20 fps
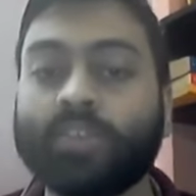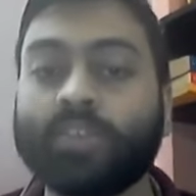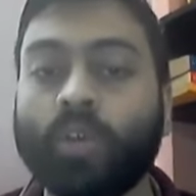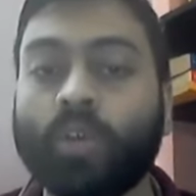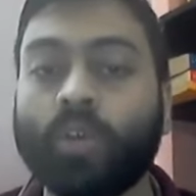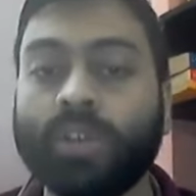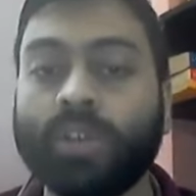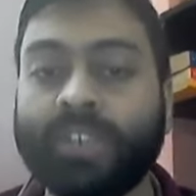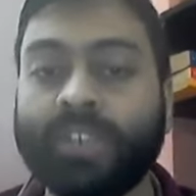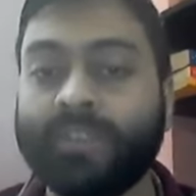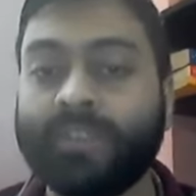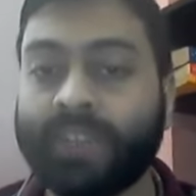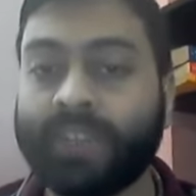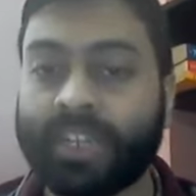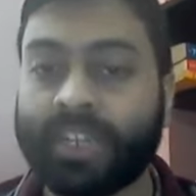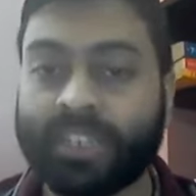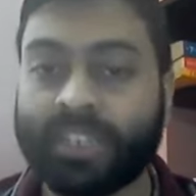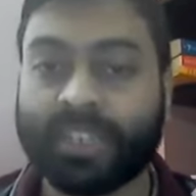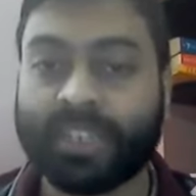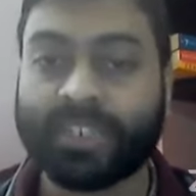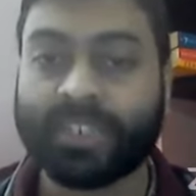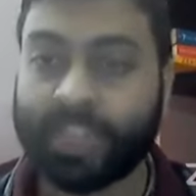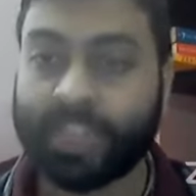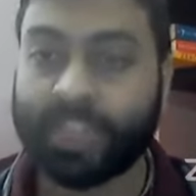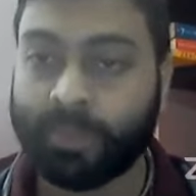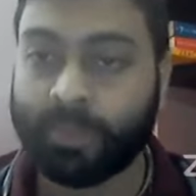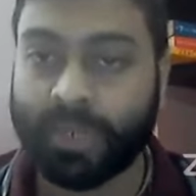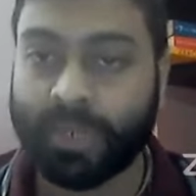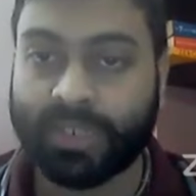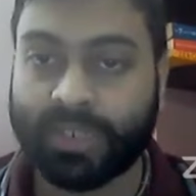So audited financial
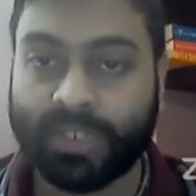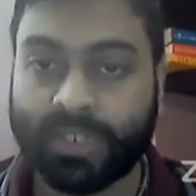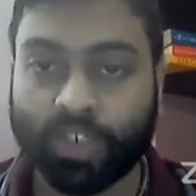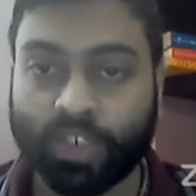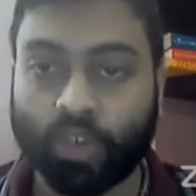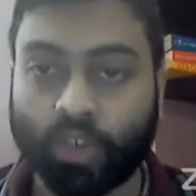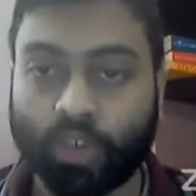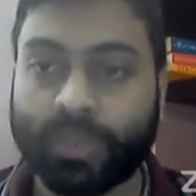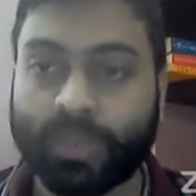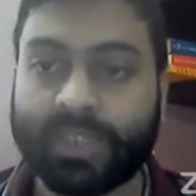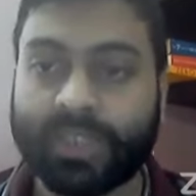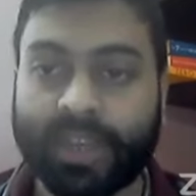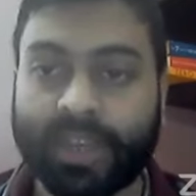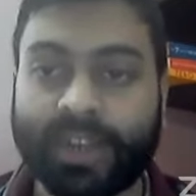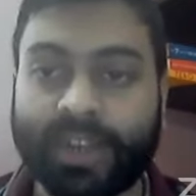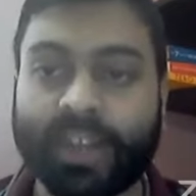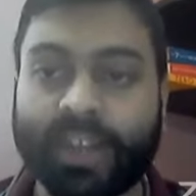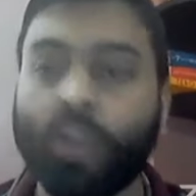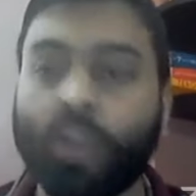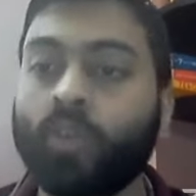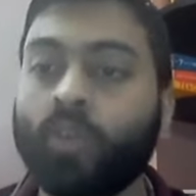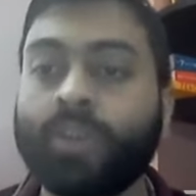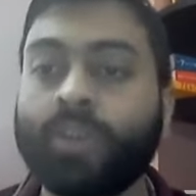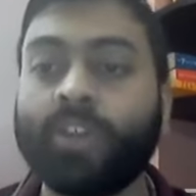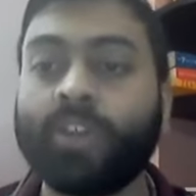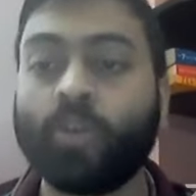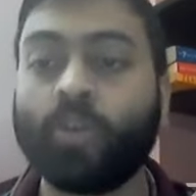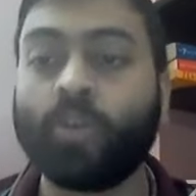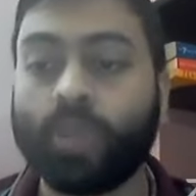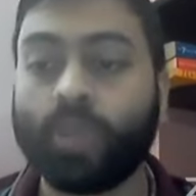statements should be sent along with
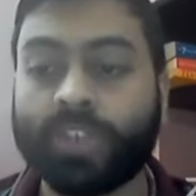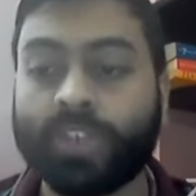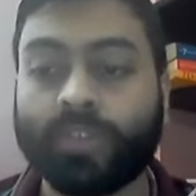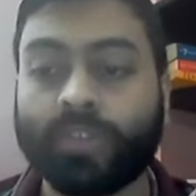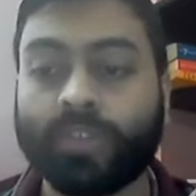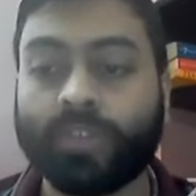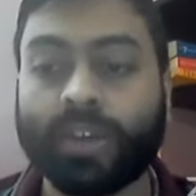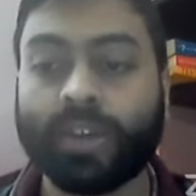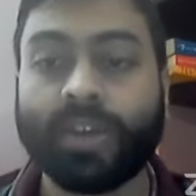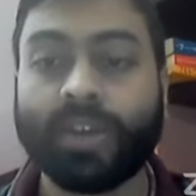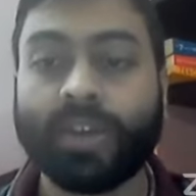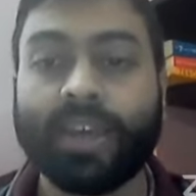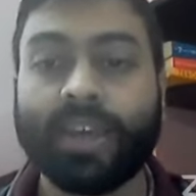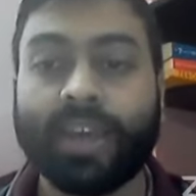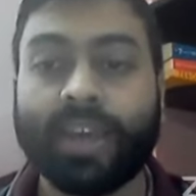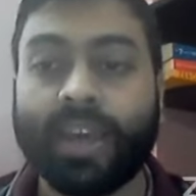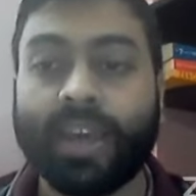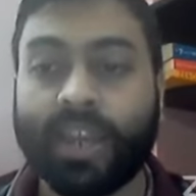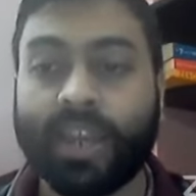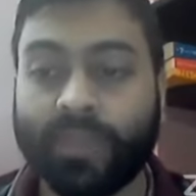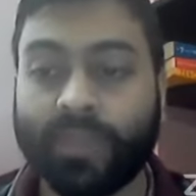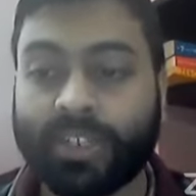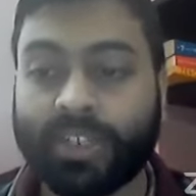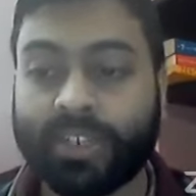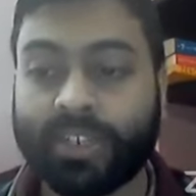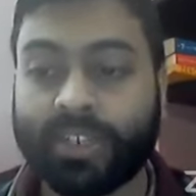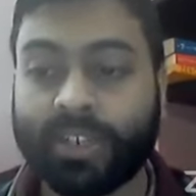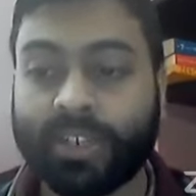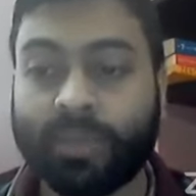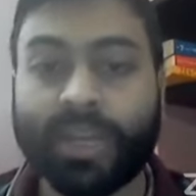the notice of the annual
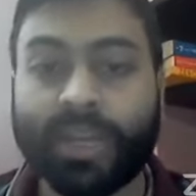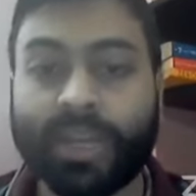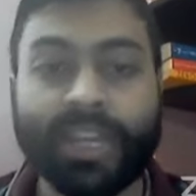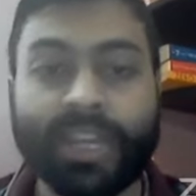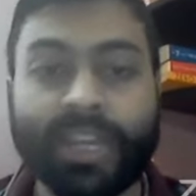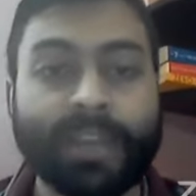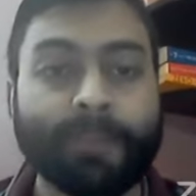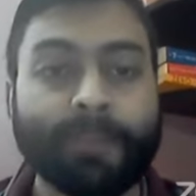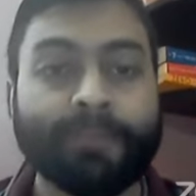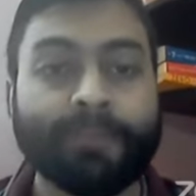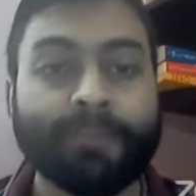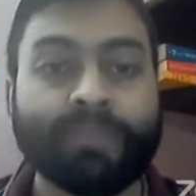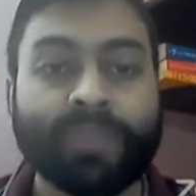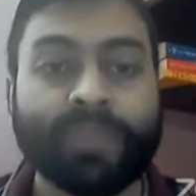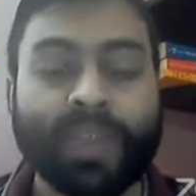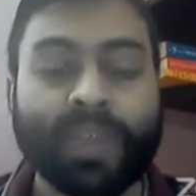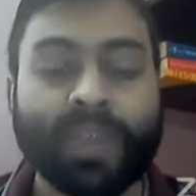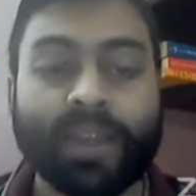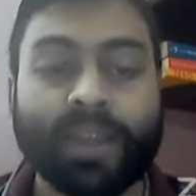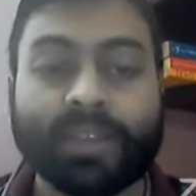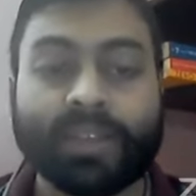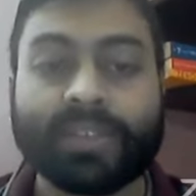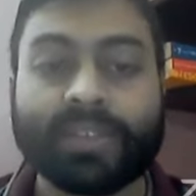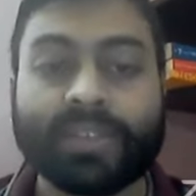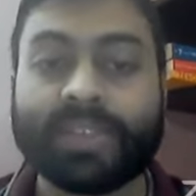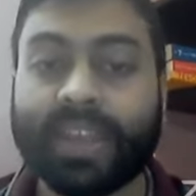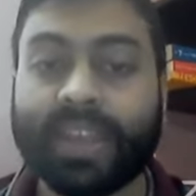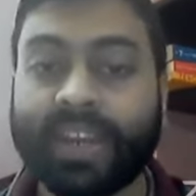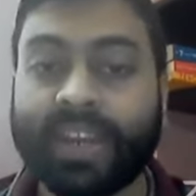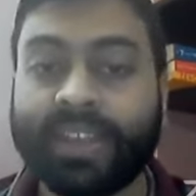general meeting. The
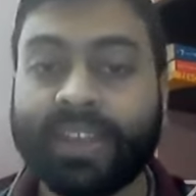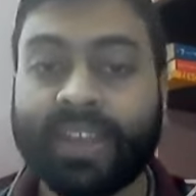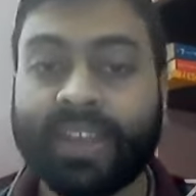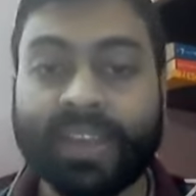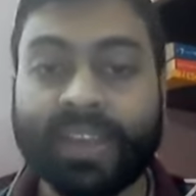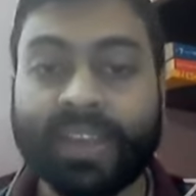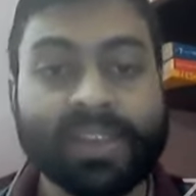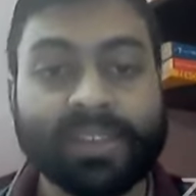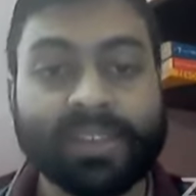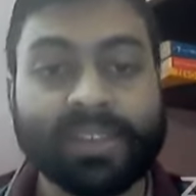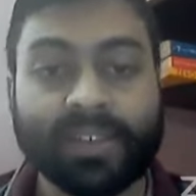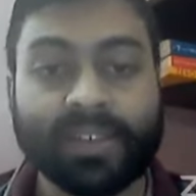second thing is